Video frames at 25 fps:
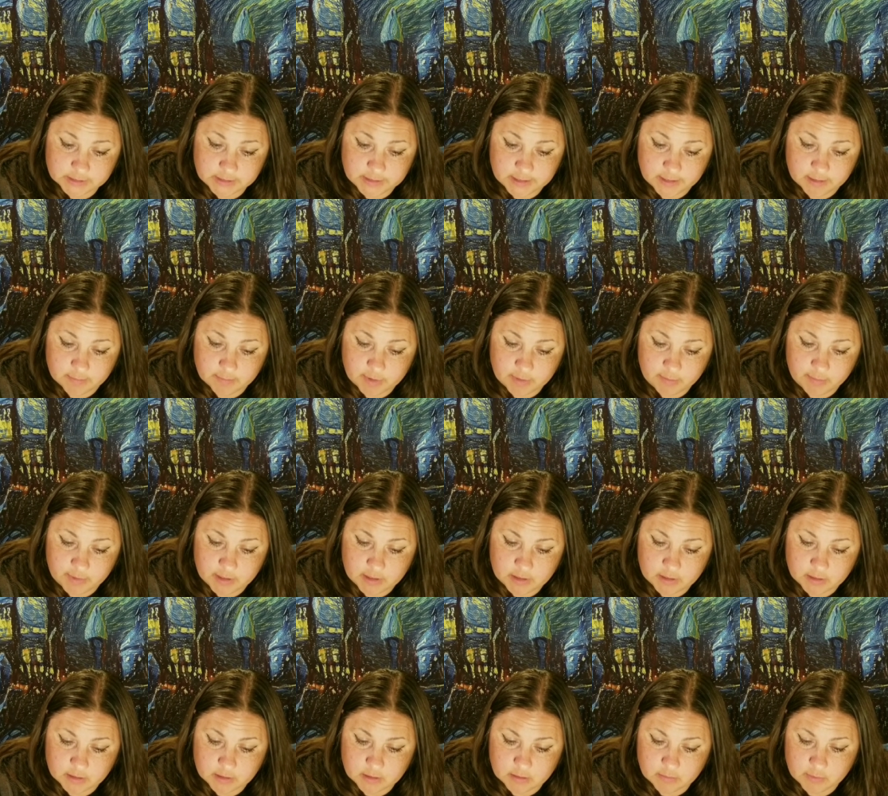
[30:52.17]
get my man
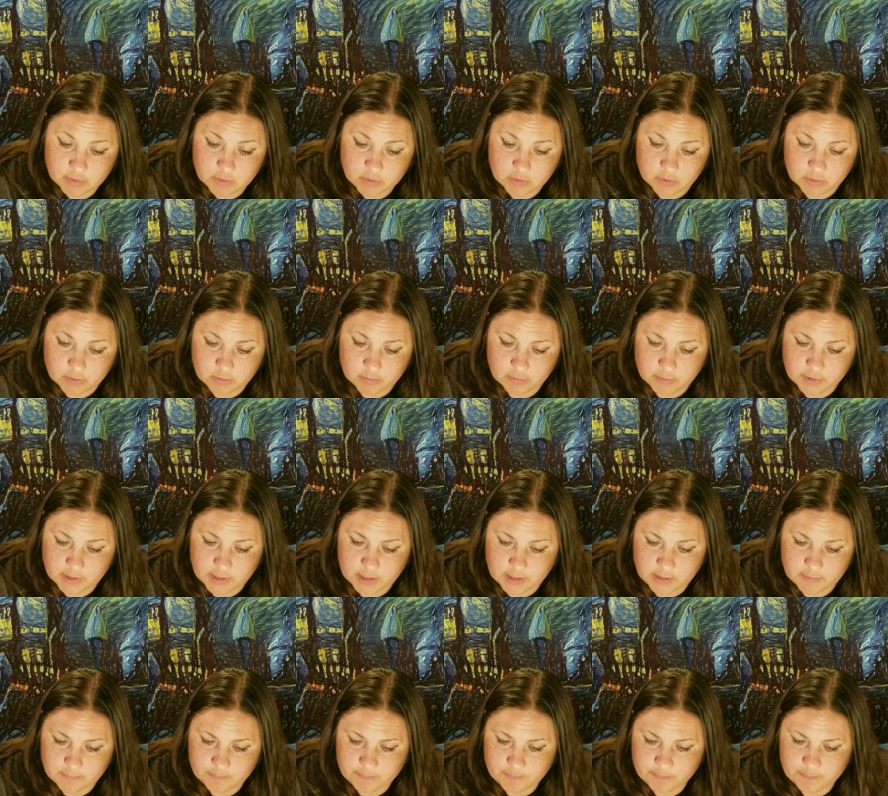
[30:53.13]
to come home,
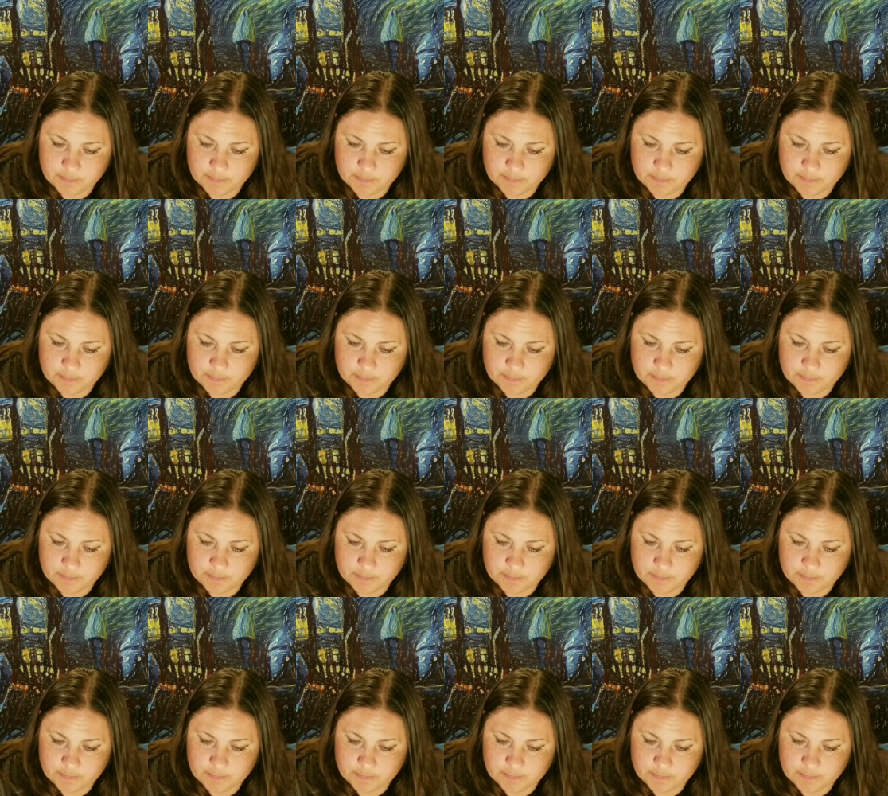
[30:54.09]
right?